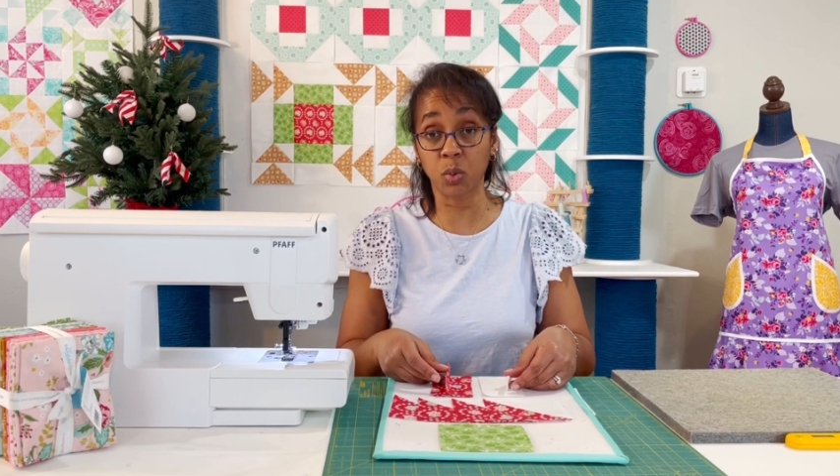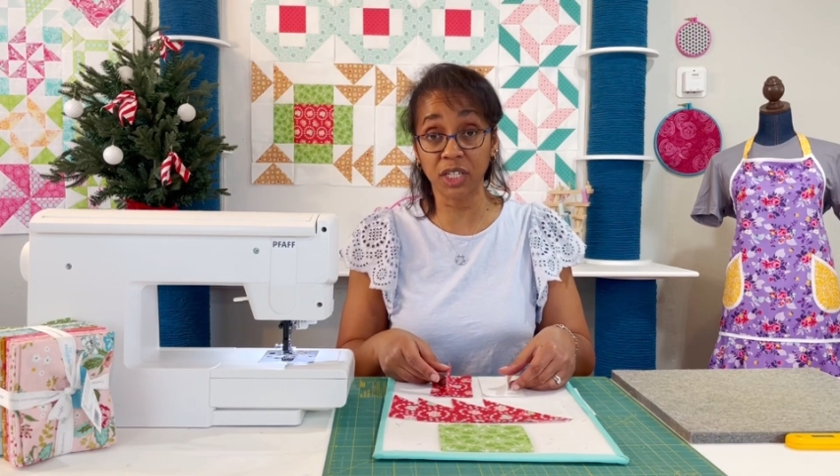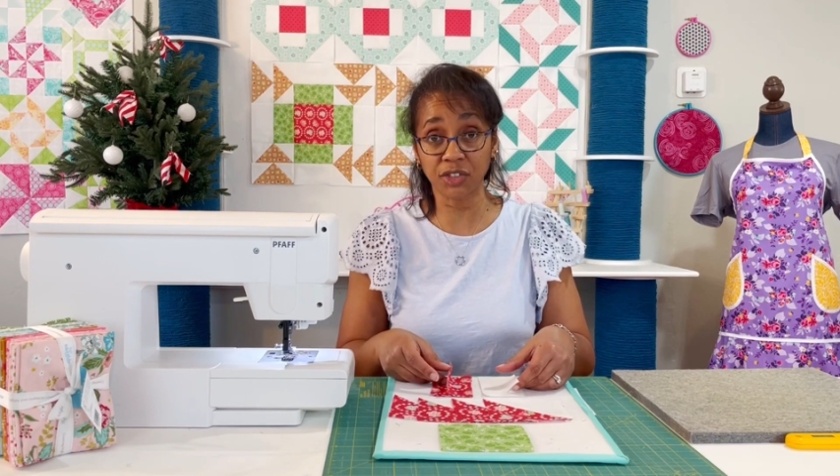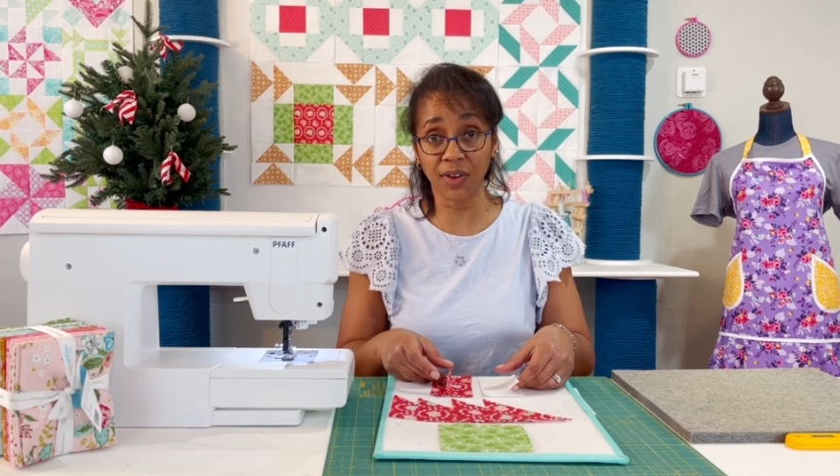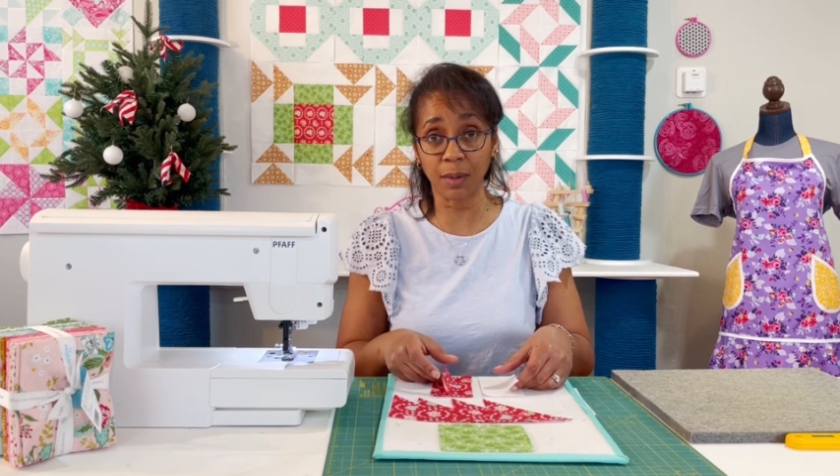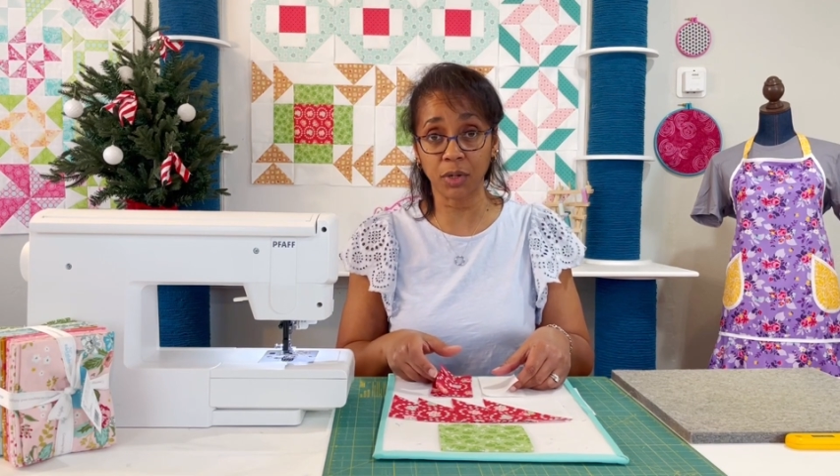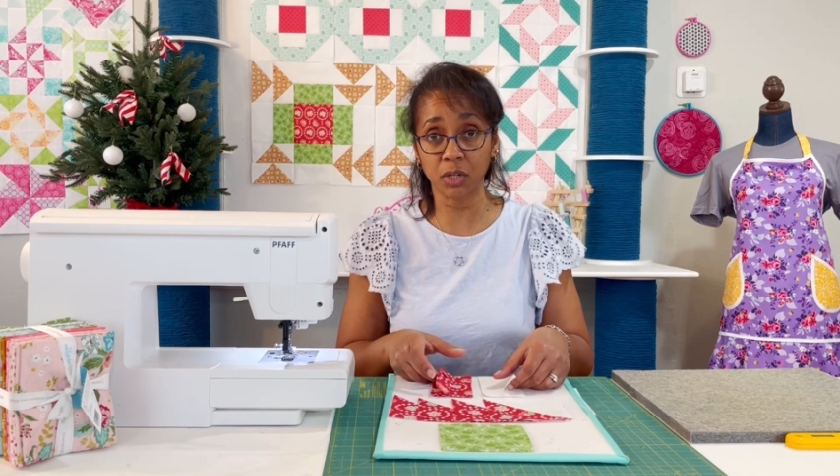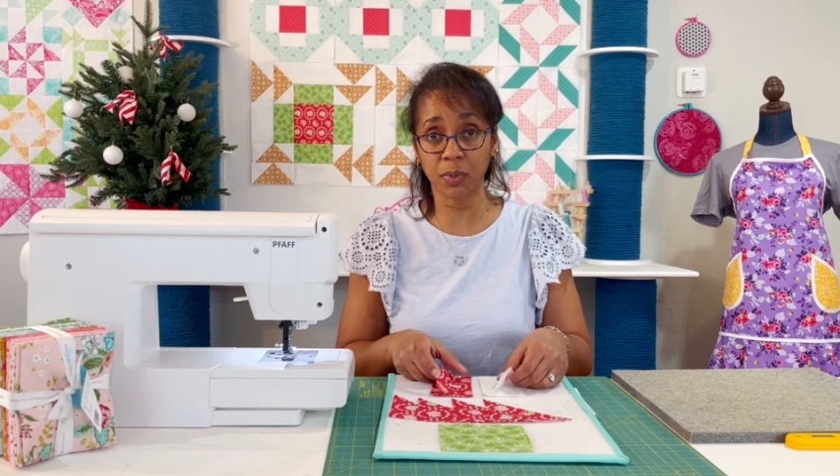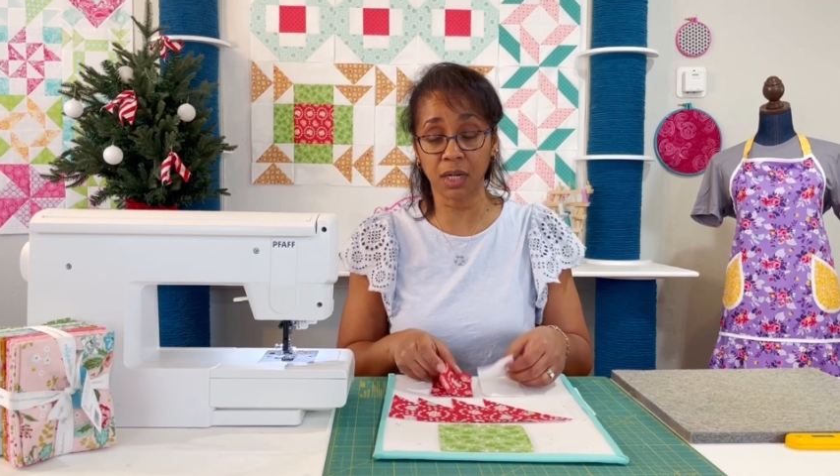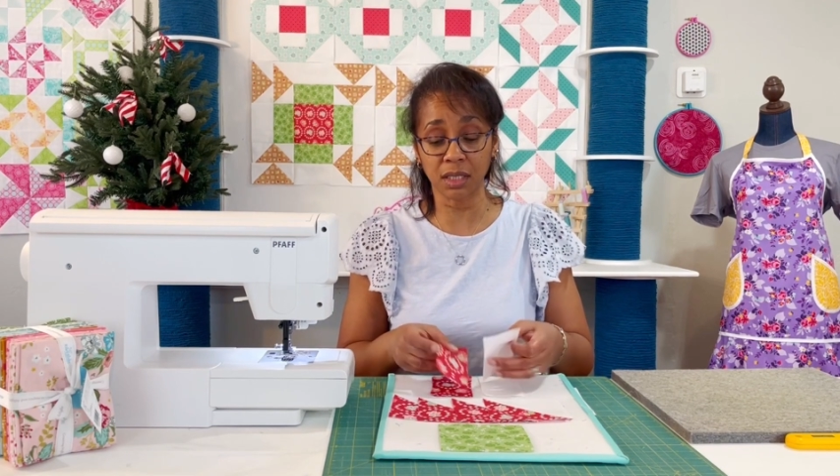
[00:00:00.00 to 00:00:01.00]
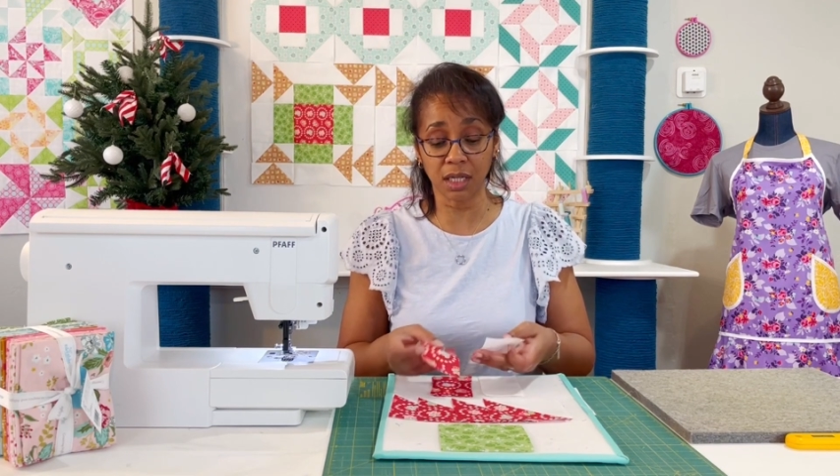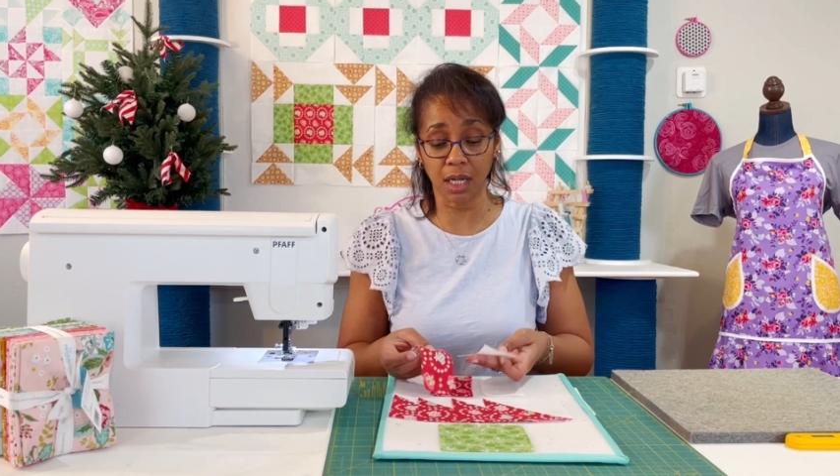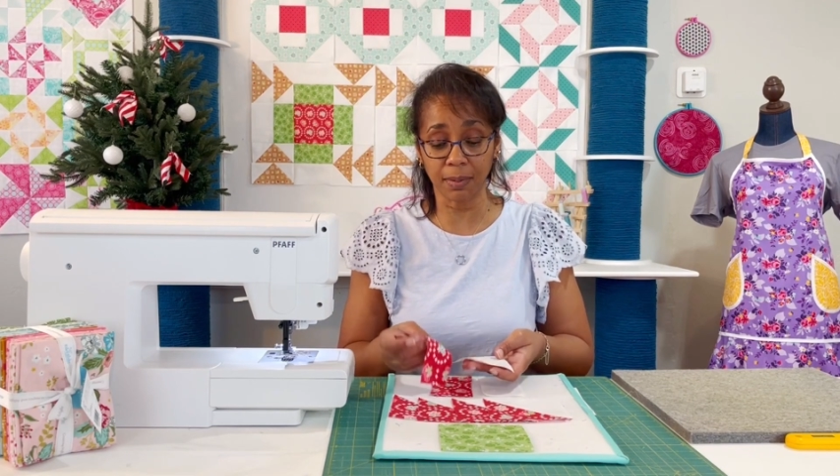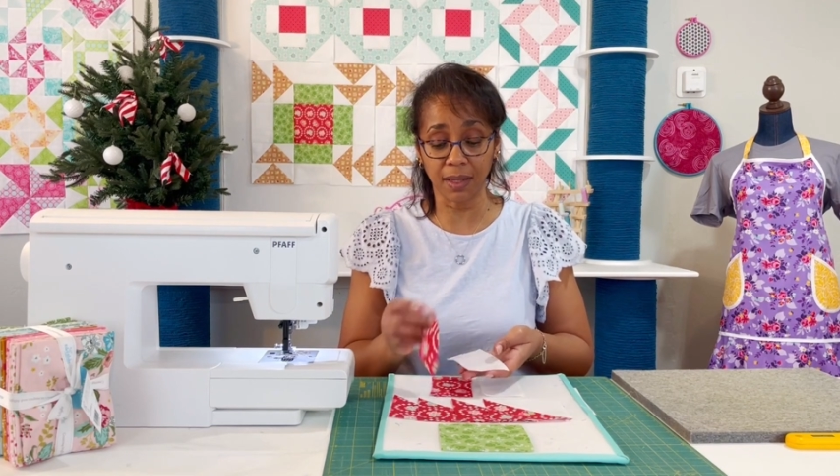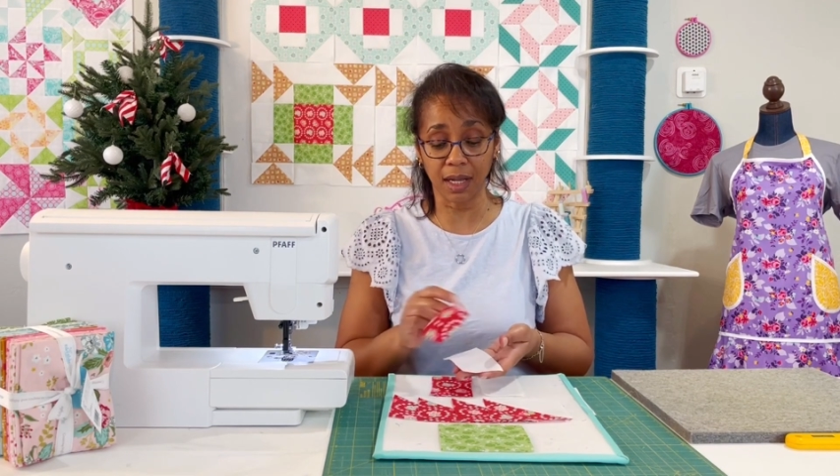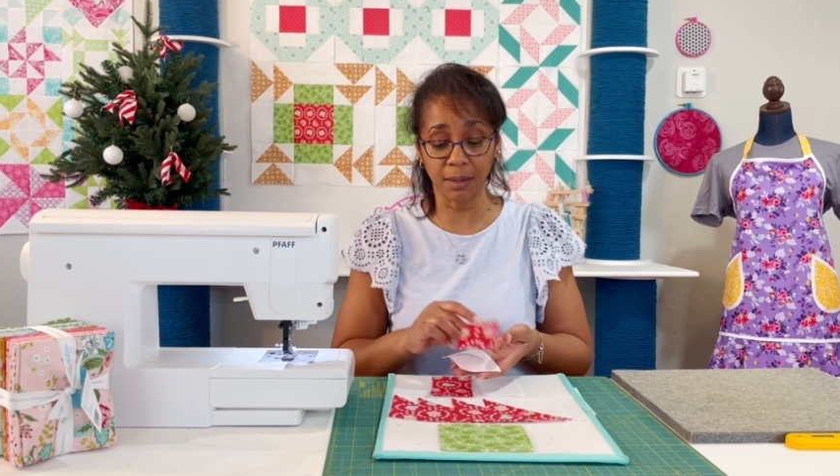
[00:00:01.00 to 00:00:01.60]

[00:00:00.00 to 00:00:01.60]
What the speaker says: which fabric you put on top.